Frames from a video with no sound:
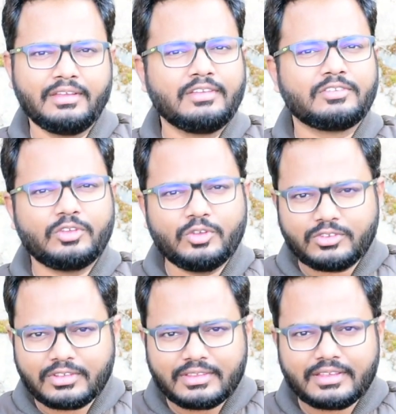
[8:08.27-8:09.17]
So
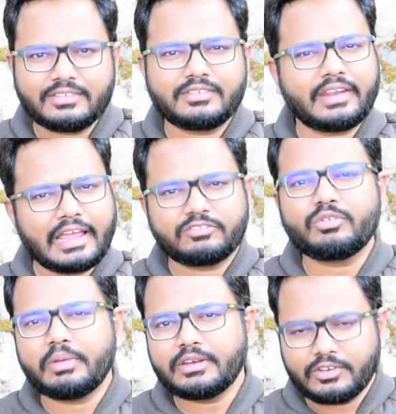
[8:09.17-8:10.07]
using these
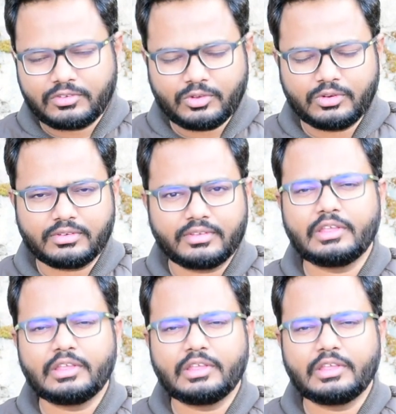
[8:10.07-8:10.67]
transformative tools,